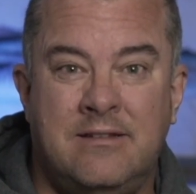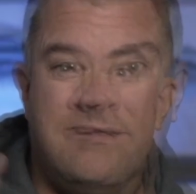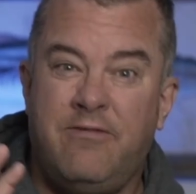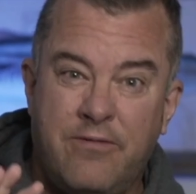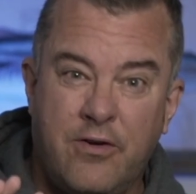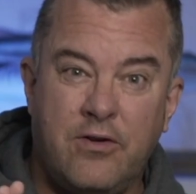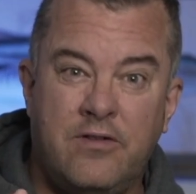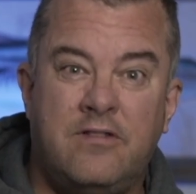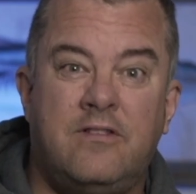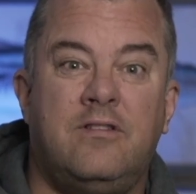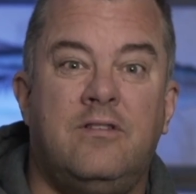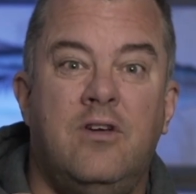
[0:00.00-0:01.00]
Now, the
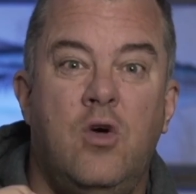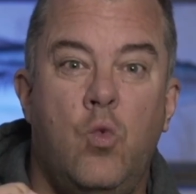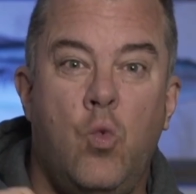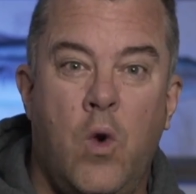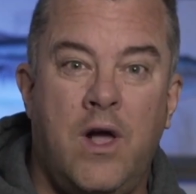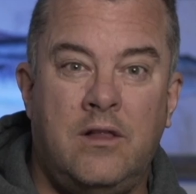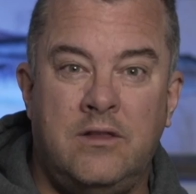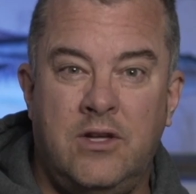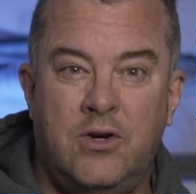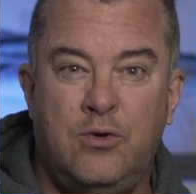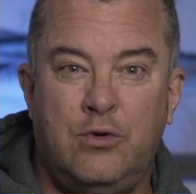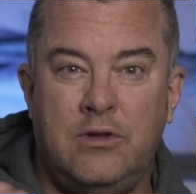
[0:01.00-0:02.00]
first
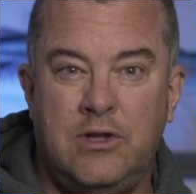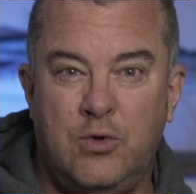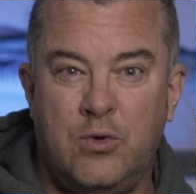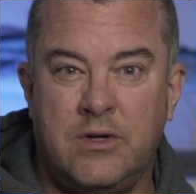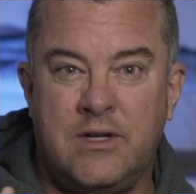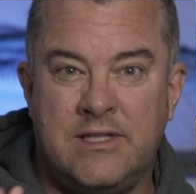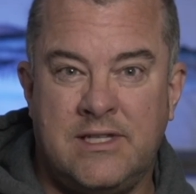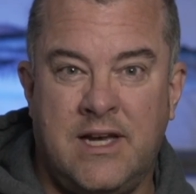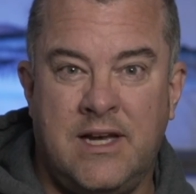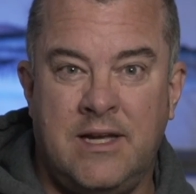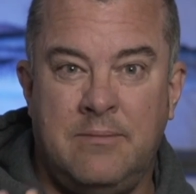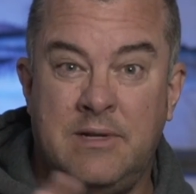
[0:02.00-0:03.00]
well-known lure
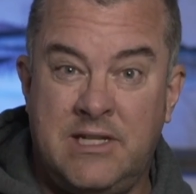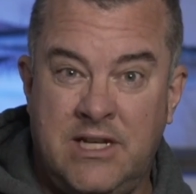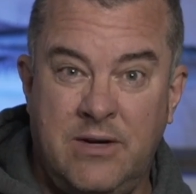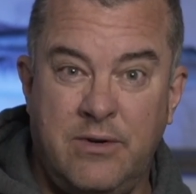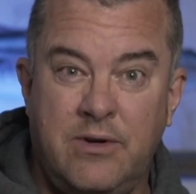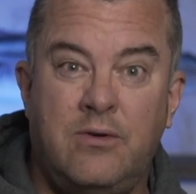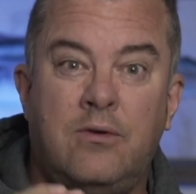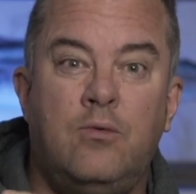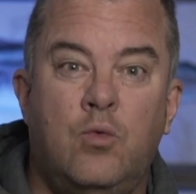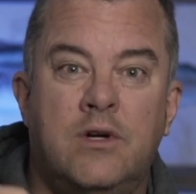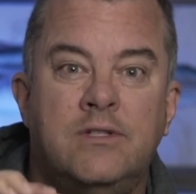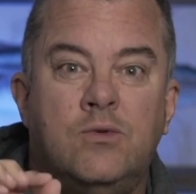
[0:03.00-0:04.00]
design material
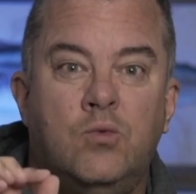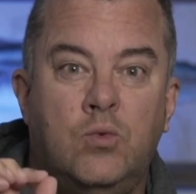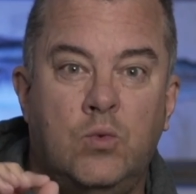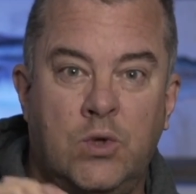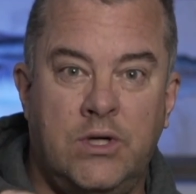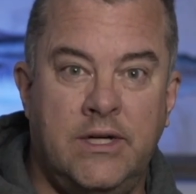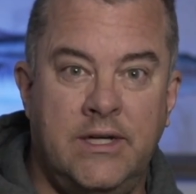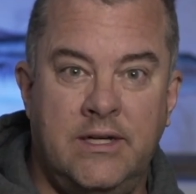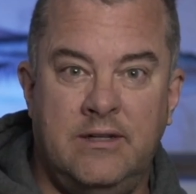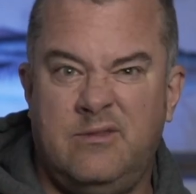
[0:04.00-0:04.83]
was wood,